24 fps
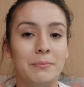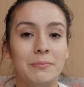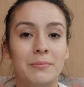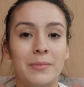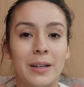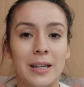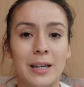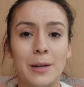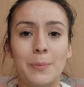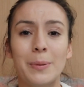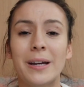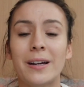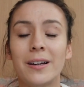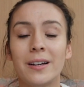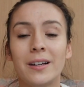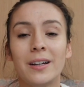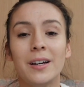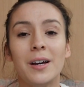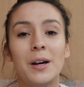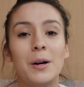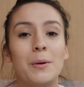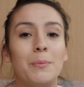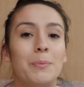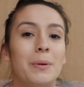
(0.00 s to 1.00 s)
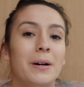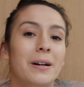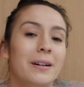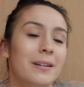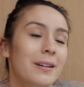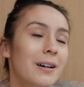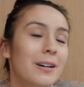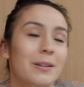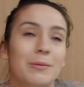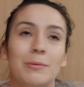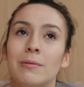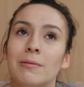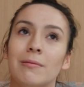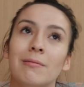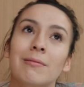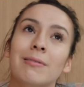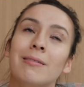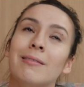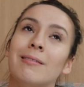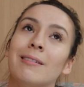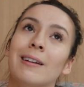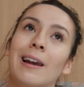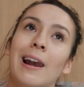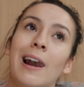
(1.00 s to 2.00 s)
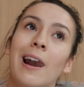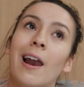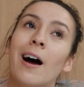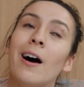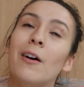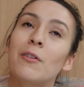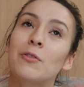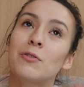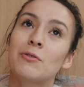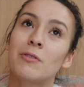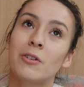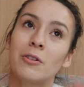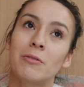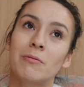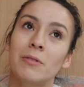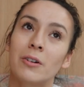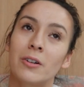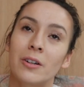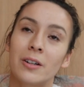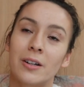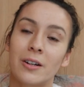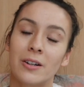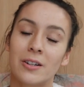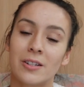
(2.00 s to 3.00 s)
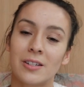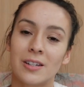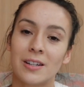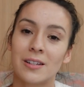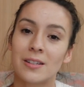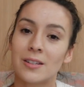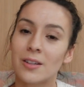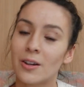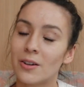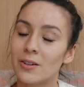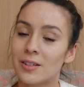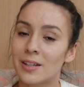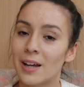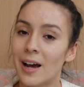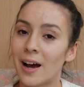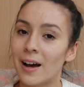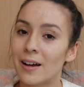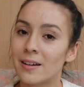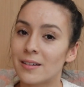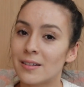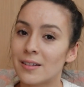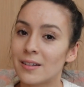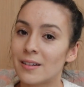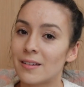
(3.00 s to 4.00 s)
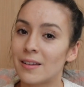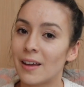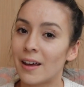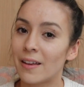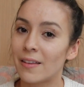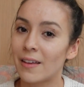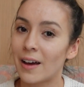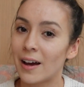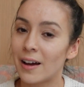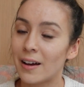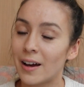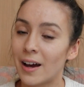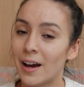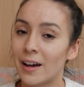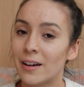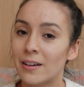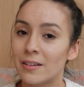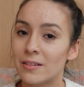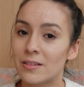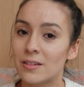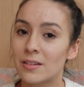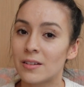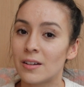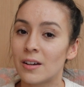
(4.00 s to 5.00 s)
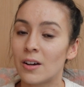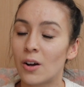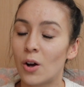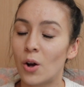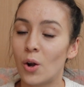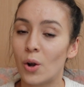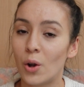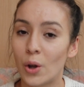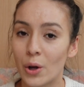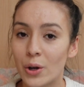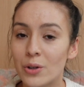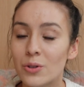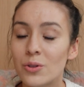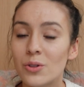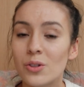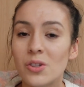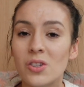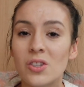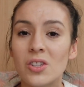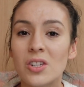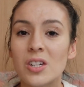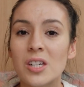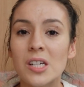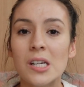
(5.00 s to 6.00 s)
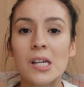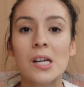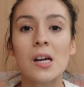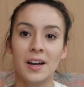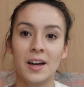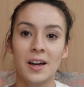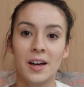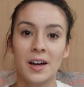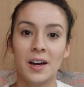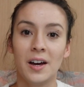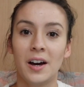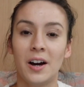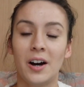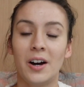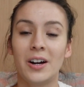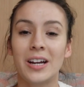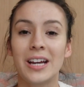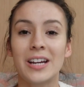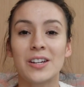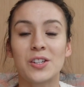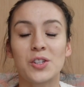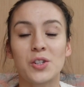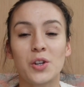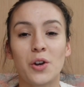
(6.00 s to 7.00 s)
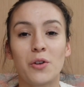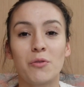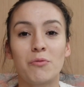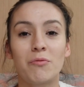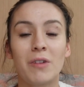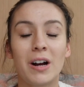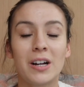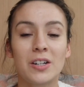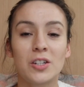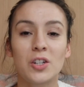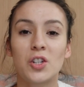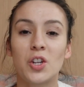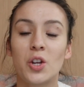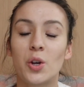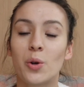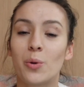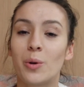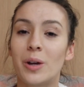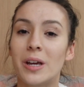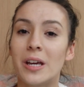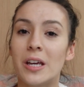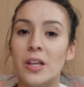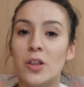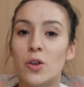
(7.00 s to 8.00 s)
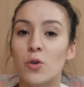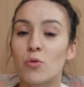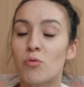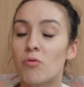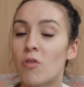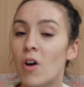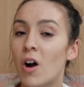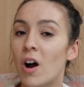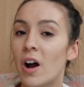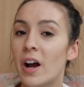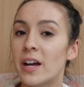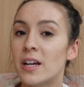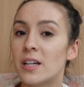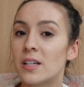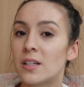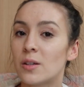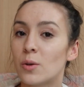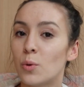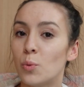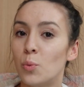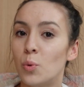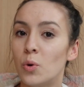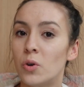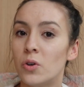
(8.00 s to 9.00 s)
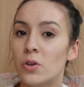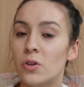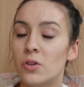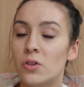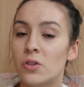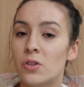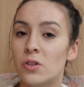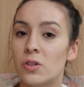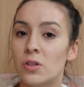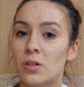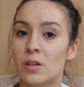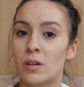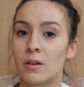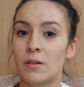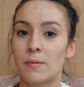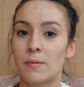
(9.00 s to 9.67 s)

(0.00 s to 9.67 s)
in a bit. But I loved Rock and Roller Coaster. So sad that that has closed. Oh yeah, so Ratatouille, the ride, was